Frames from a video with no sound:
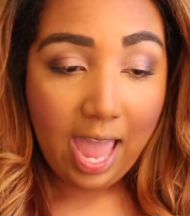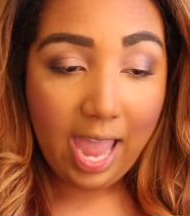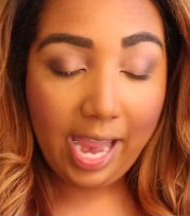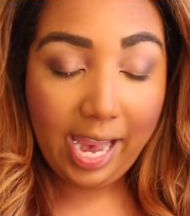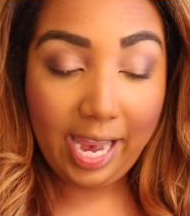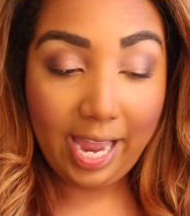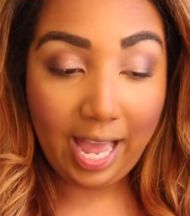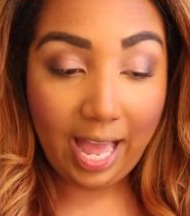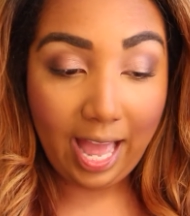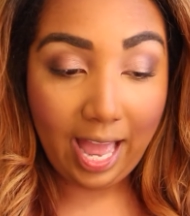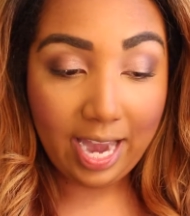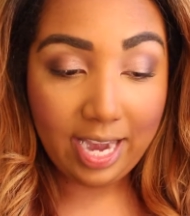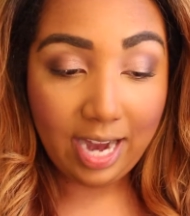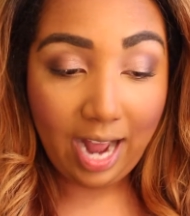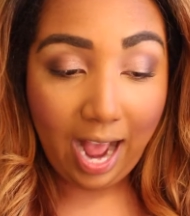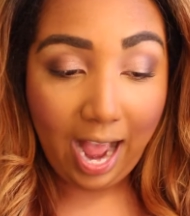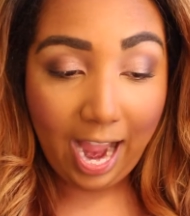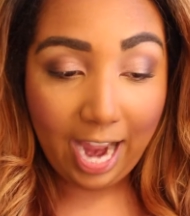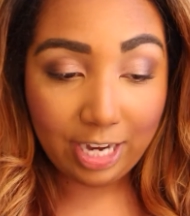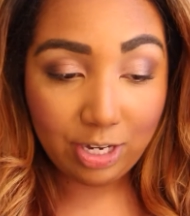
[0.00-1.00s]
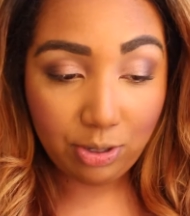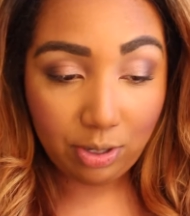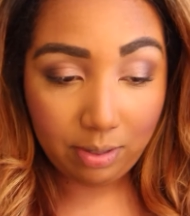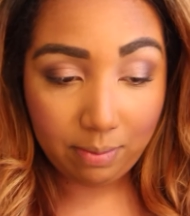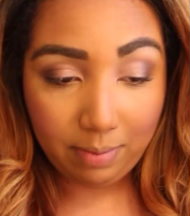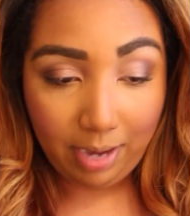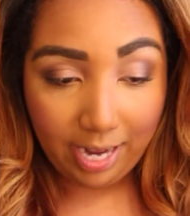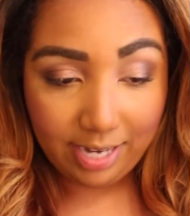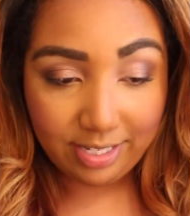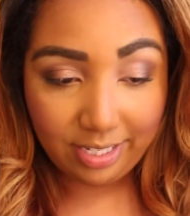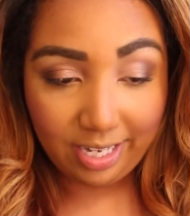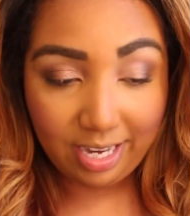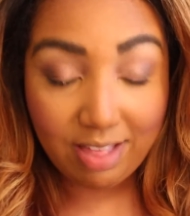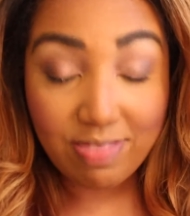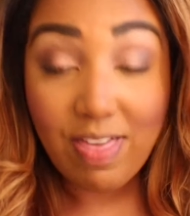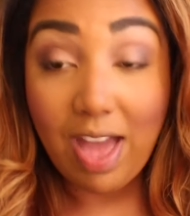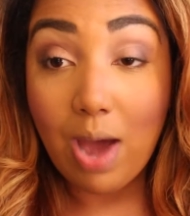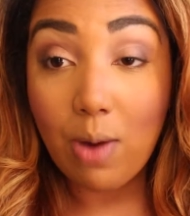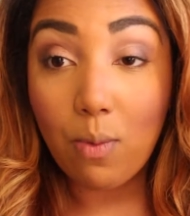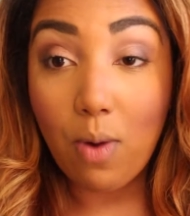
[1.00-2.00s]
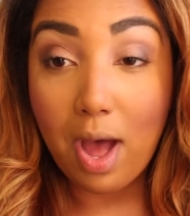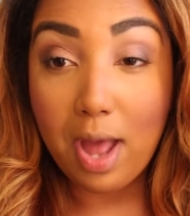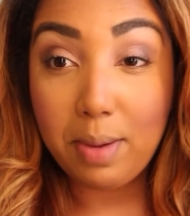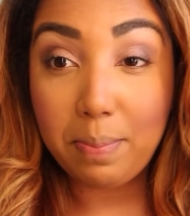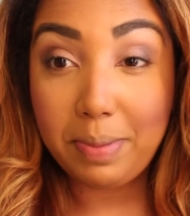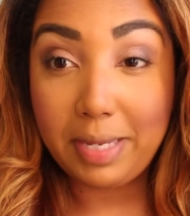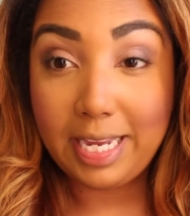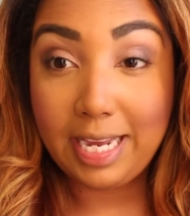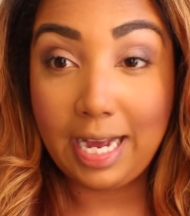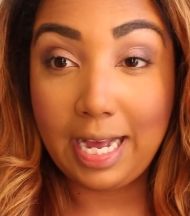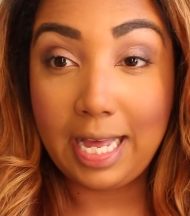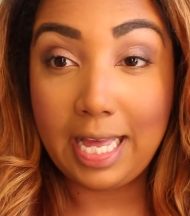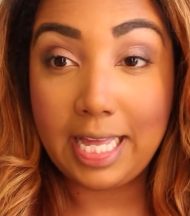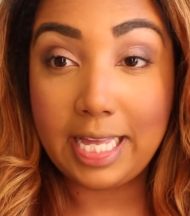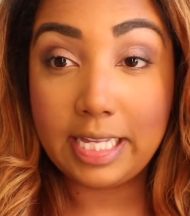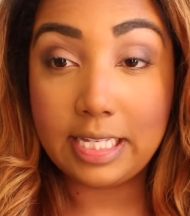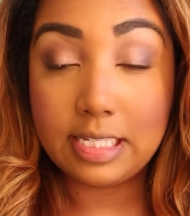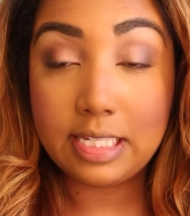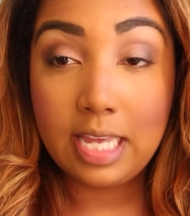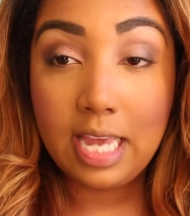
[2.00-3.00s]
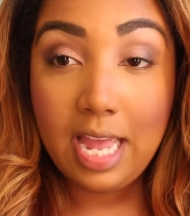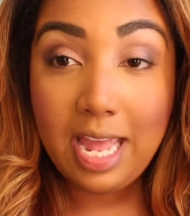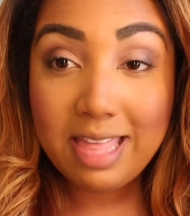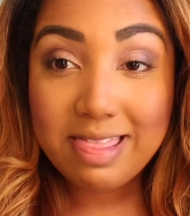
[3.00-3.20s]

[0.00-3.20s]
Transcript: And I told him not to get that one because